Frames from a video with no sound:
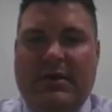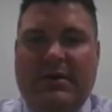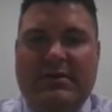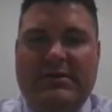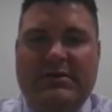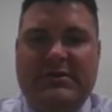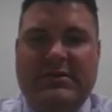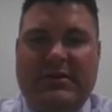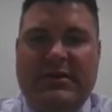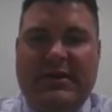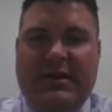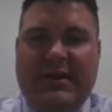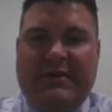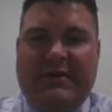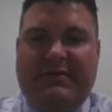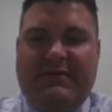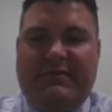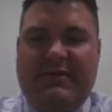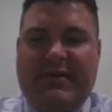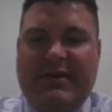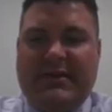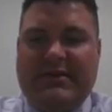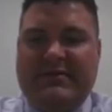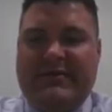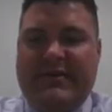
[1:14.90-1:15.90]
So the f
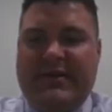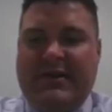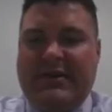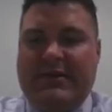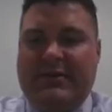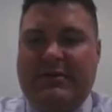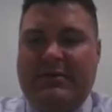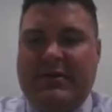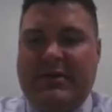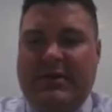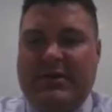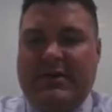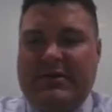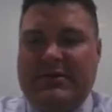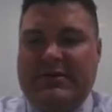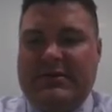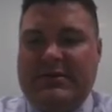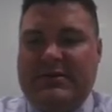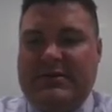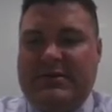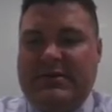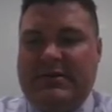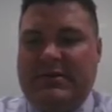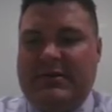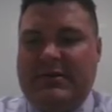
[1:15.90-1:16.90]
of x value
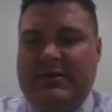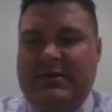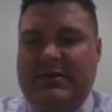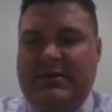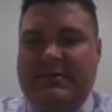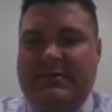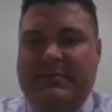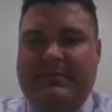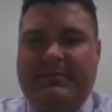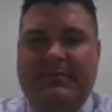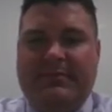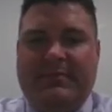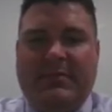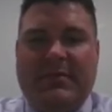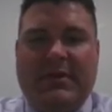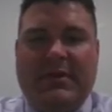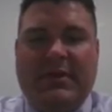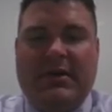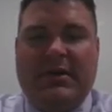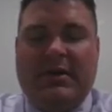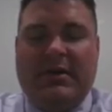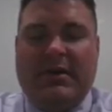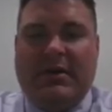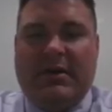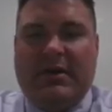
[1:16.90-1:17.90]
is
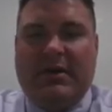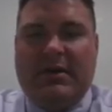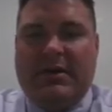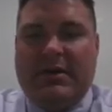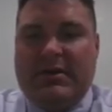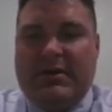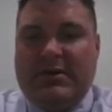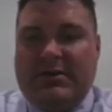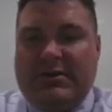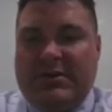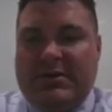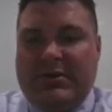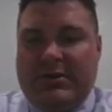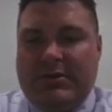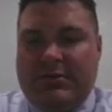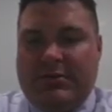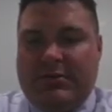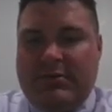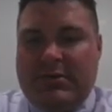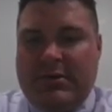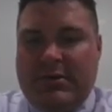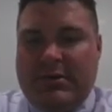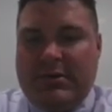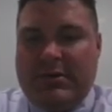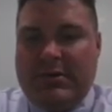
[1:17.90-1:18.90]

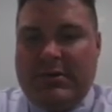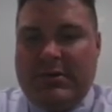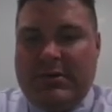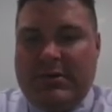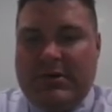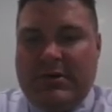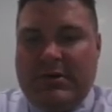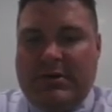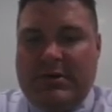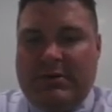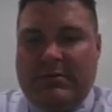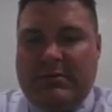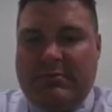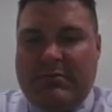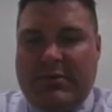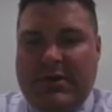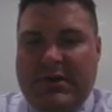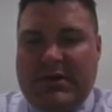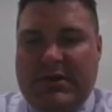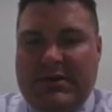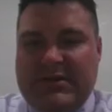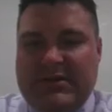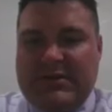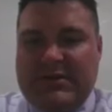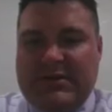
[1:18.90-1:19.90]
2
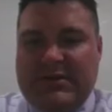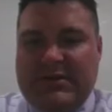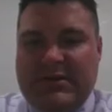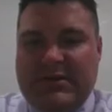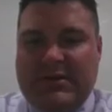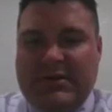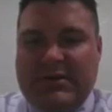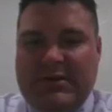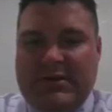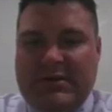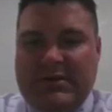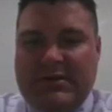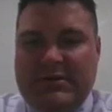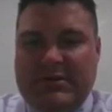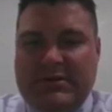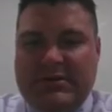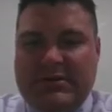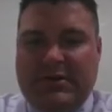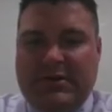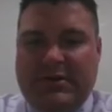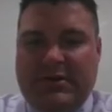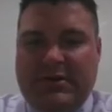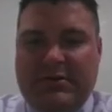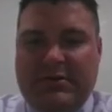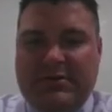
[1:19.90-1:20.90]
plus
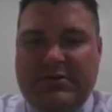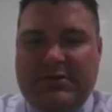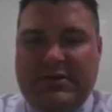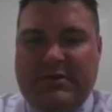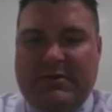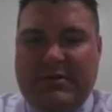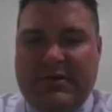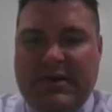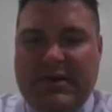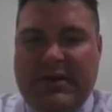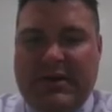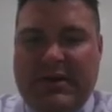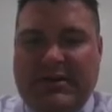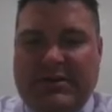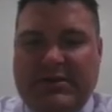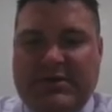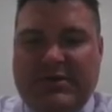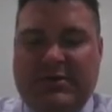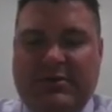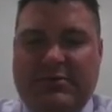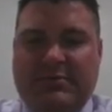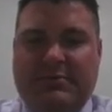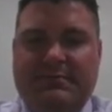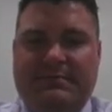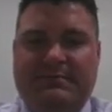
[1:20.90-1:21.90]
0, so I get
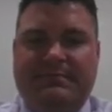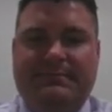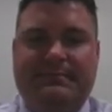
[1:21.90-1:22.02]
2.